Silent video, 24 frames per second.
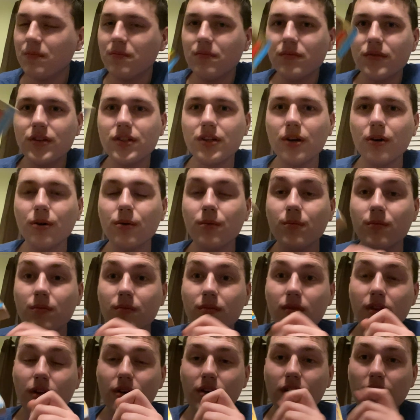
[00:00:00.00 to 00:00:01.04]
So,
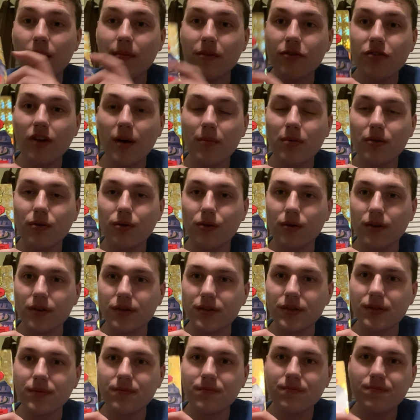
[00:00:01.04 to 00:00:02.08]
Little Comic Shop of
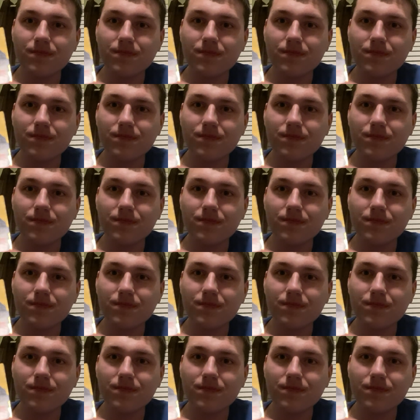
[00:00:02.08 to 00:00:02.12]
Horrors.